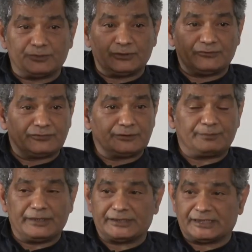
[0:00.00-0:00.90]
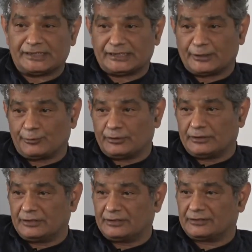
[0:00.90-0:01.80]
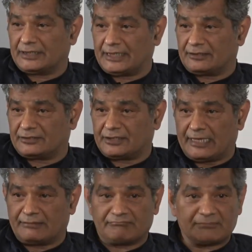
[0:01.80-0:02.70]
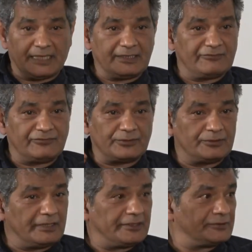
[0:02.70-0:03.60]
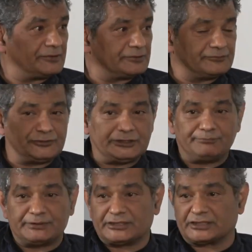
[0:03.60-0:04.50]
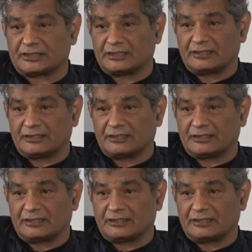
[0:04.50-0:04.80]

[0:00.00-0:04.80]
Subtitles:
beautiful places in the world, like the 10 kind of, you know, I don't know, cheapest